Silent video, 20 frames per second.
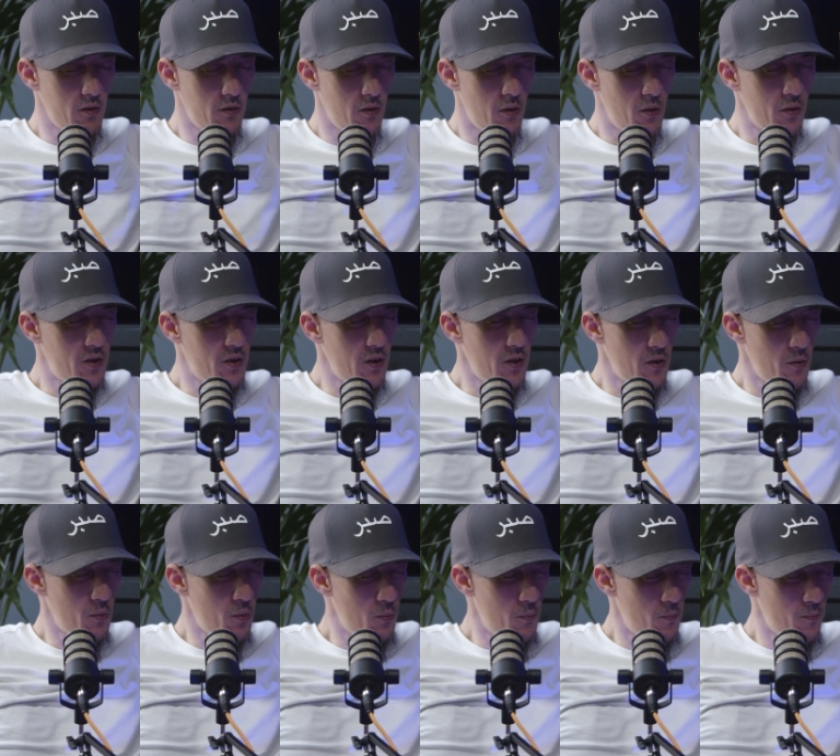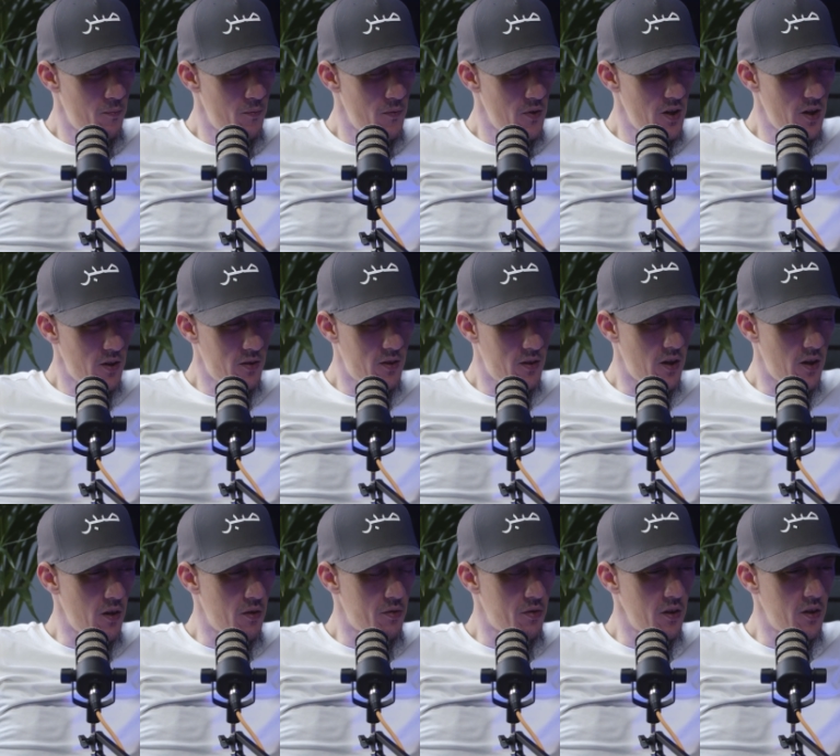I said yesterday,
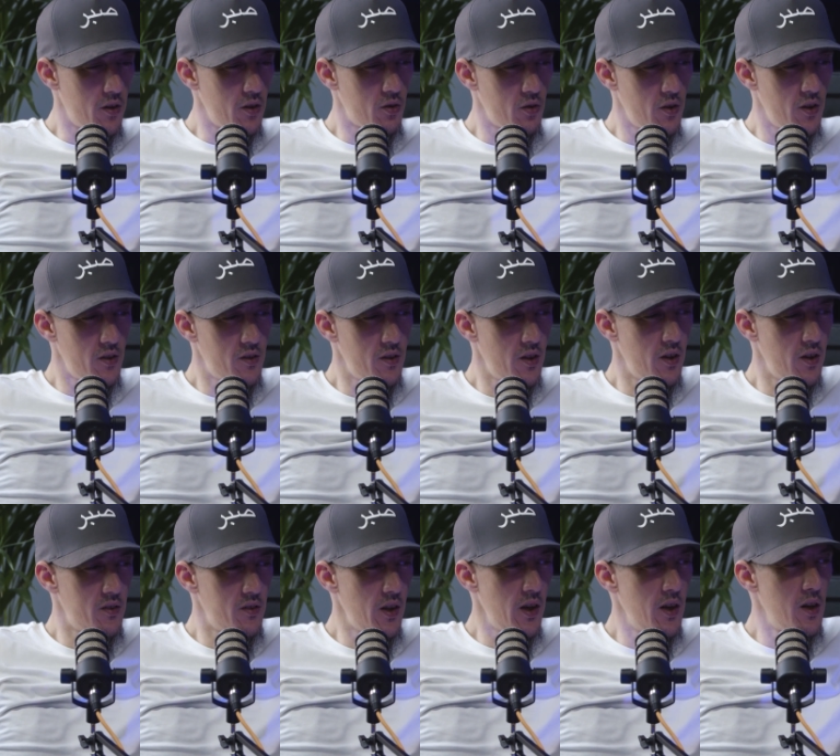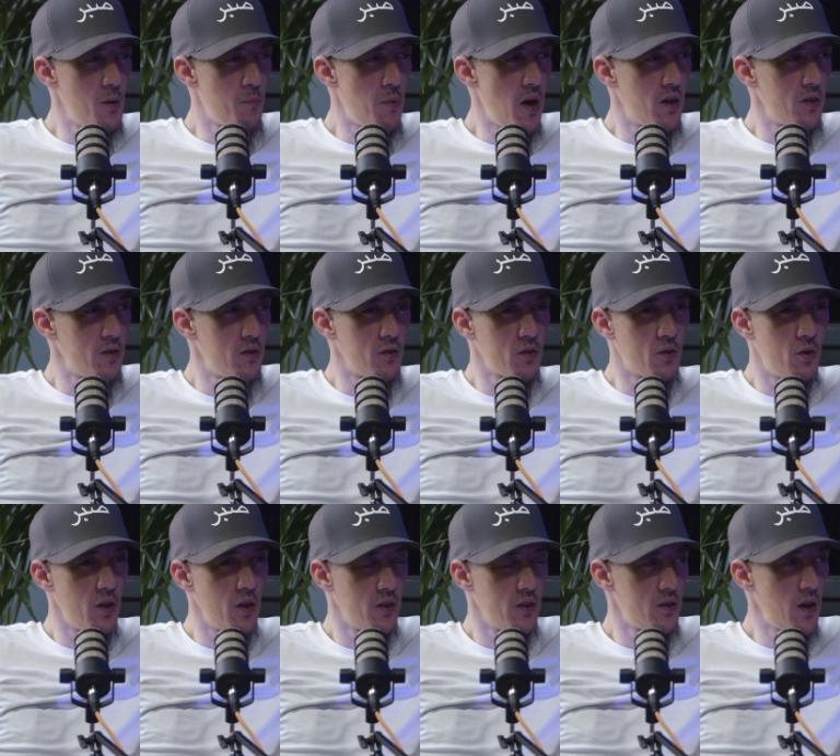I think I saw it, said Azalea Banks has
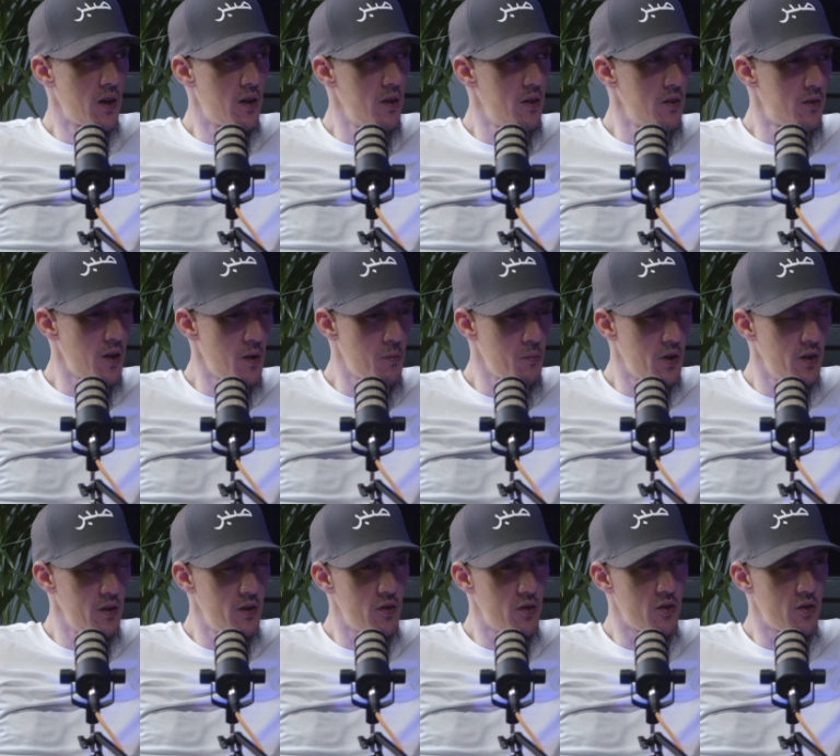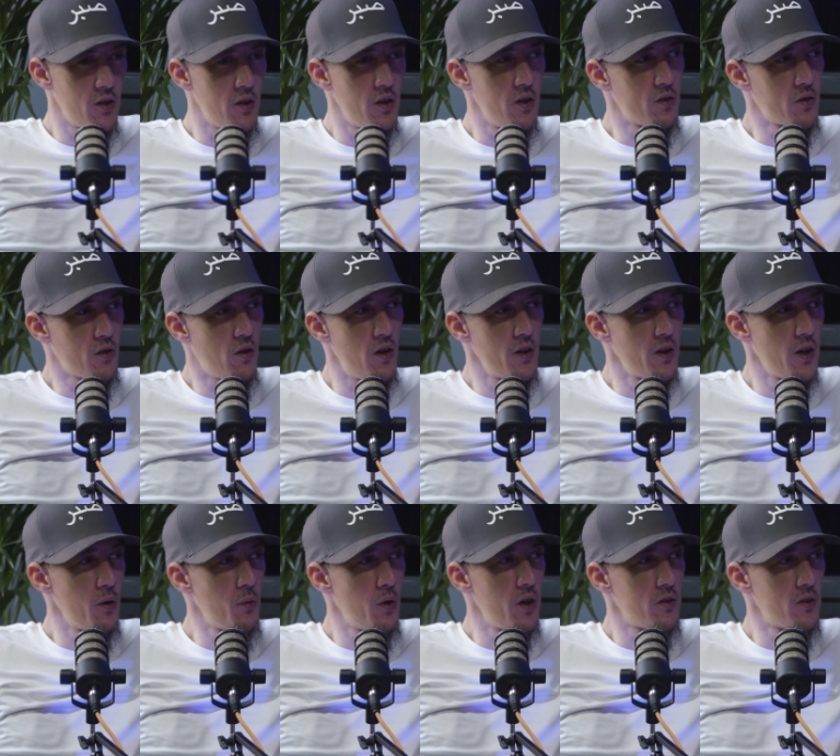got exactly the same condition as
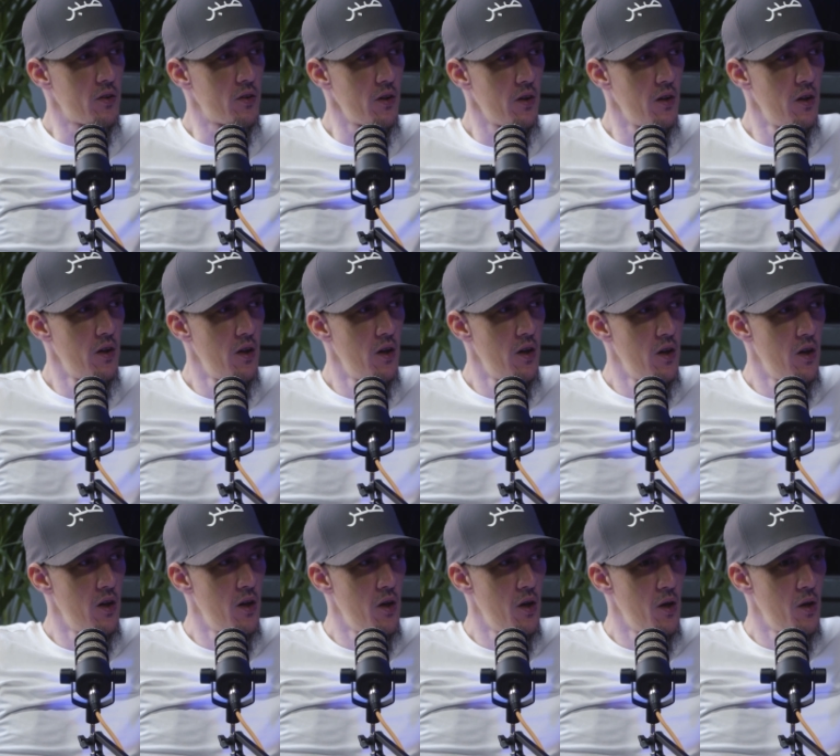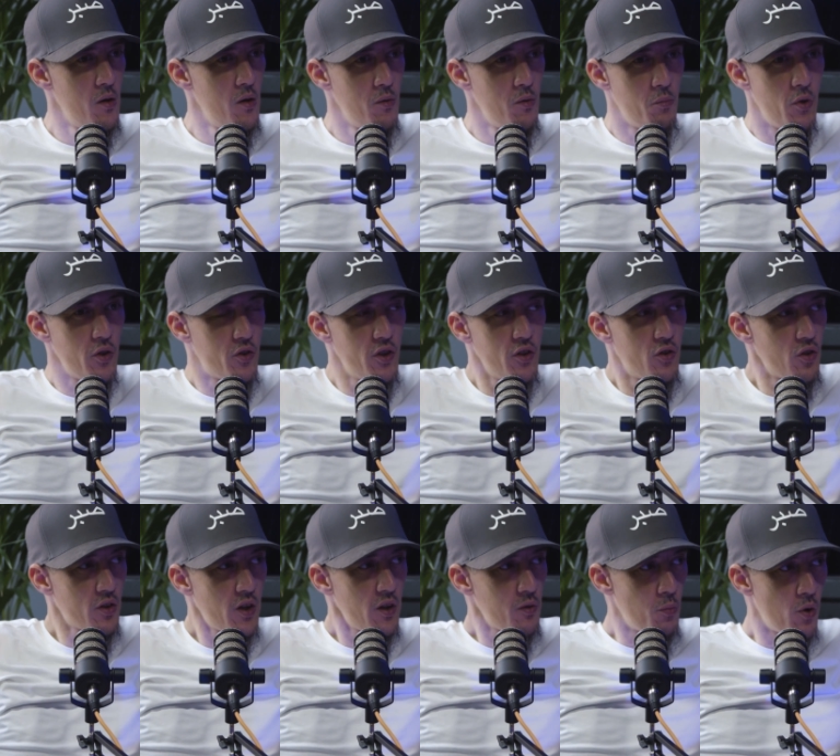Kanye West. But she
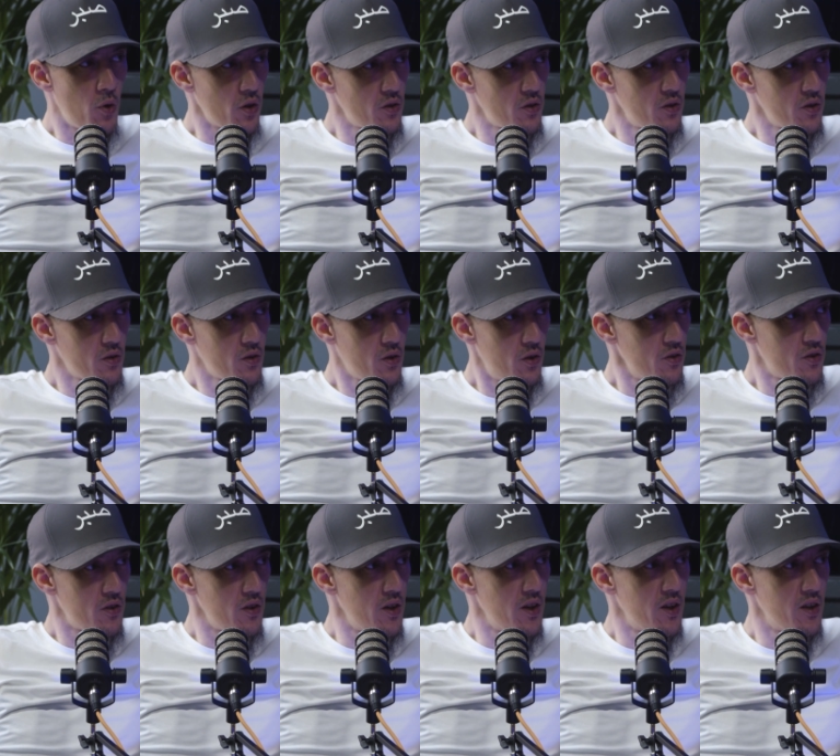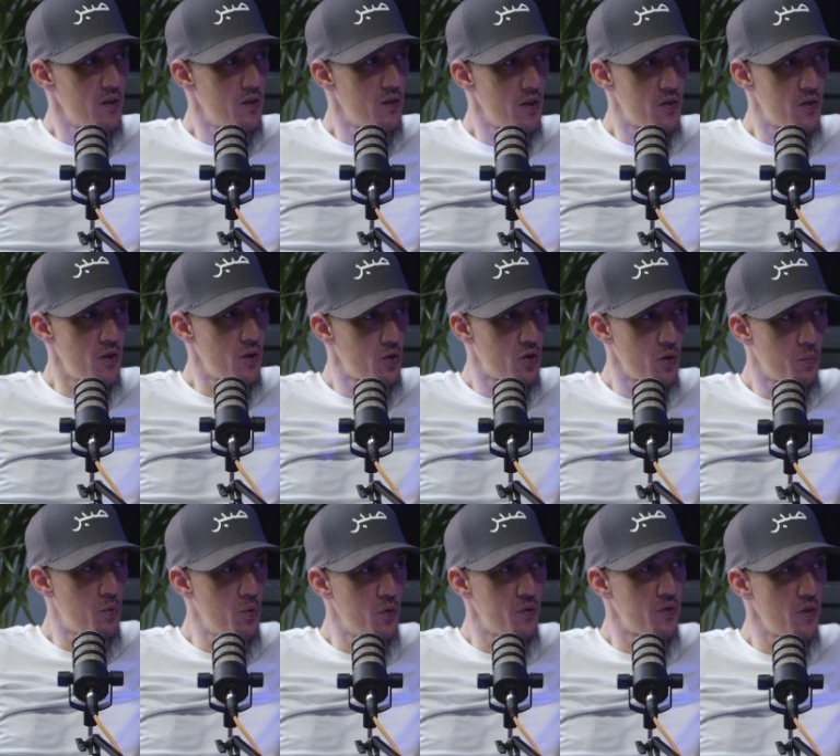just gets mocked constantly. There's no
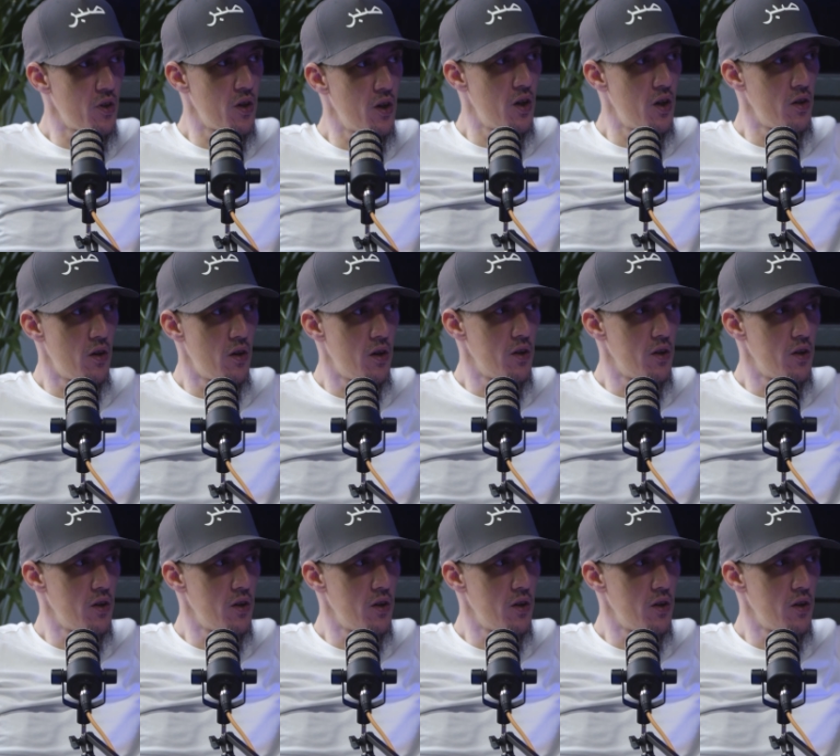support for her.